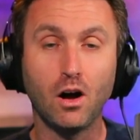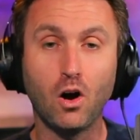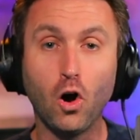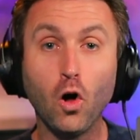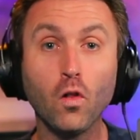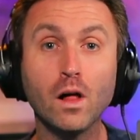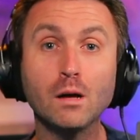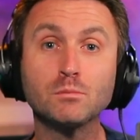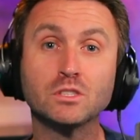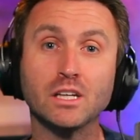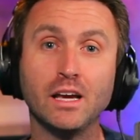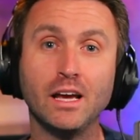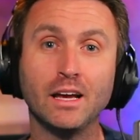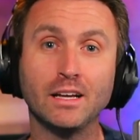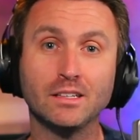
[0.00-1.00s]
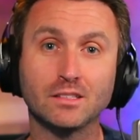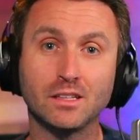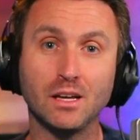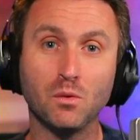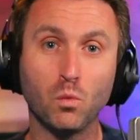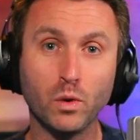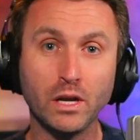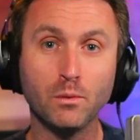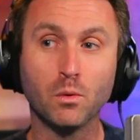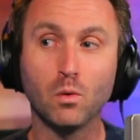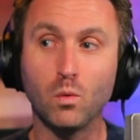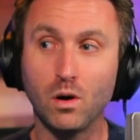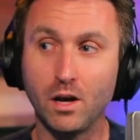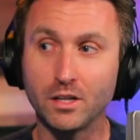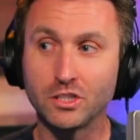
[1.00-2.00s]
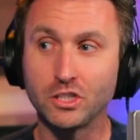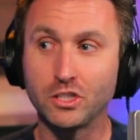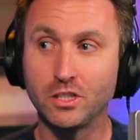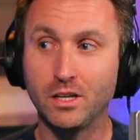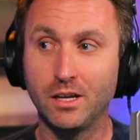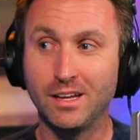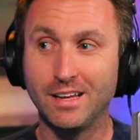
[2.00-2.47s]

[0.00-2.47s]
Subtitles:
All I'm saying is that we will watch